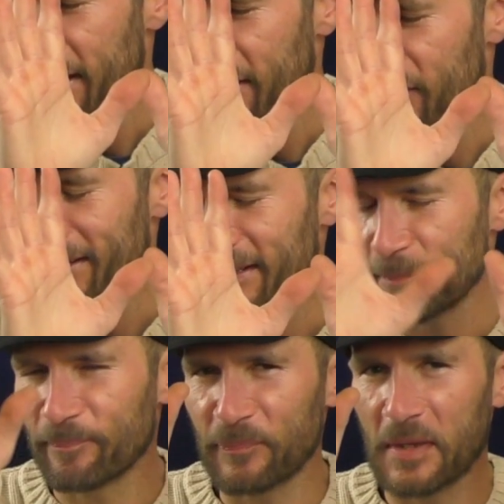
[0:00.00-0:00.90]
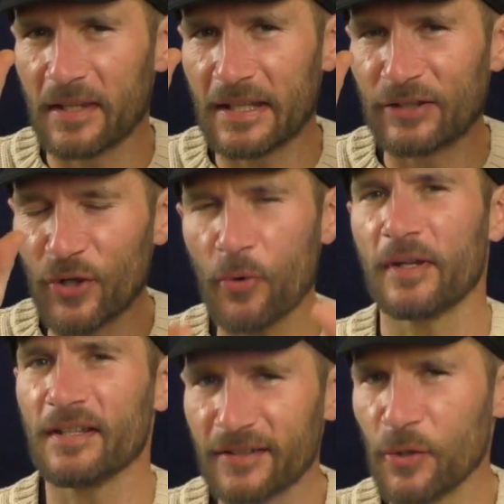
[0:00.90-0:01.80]
This, don't
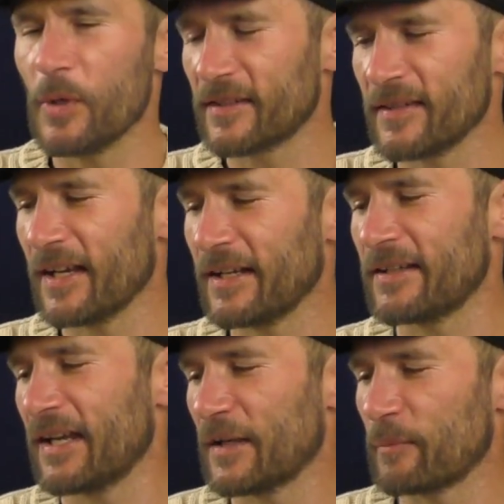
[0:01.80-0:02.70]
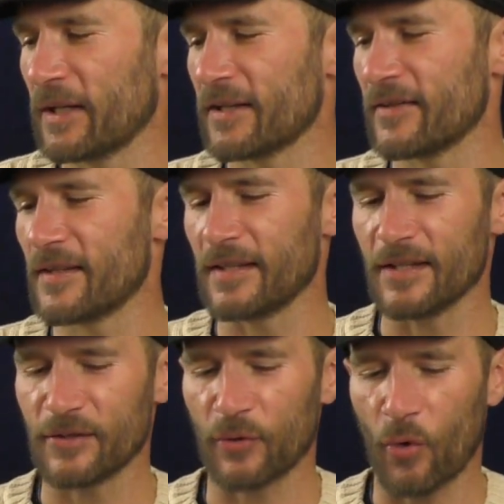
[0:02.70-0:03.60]
get too excited yet because this
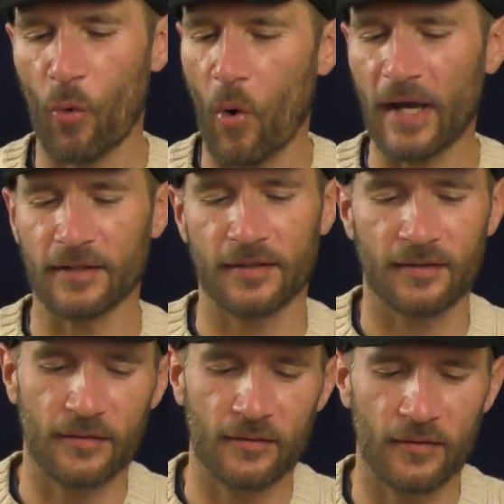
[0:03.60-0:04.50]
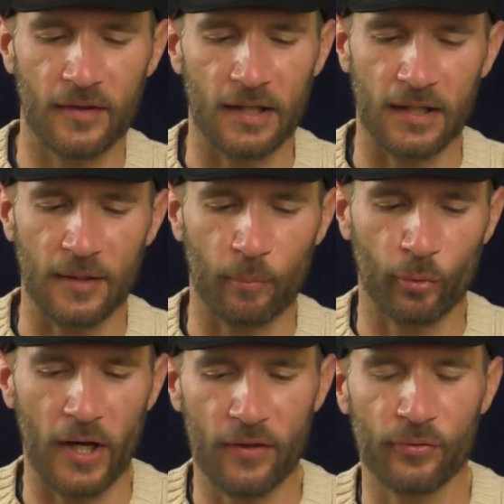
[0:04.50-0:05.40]
isn't quite the
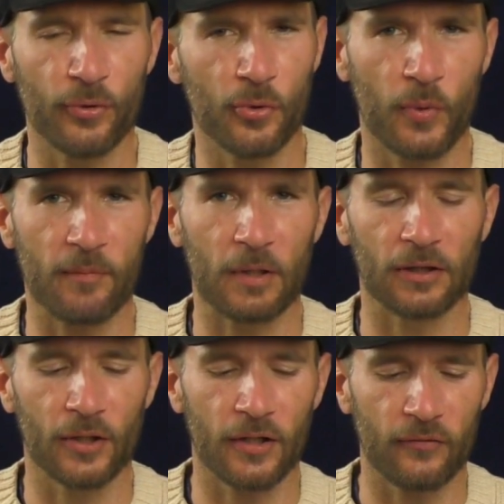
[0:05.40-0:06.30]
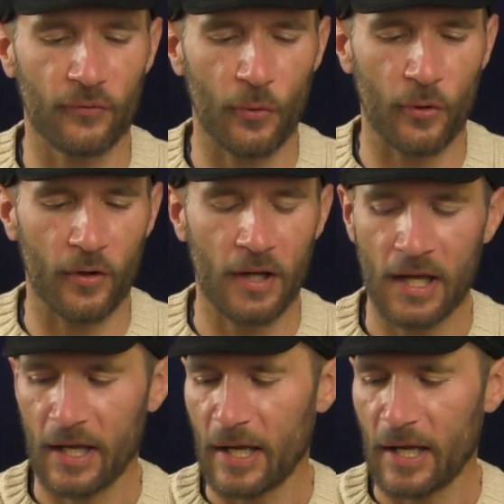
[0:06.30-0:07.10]
breakthrough we've been looking for.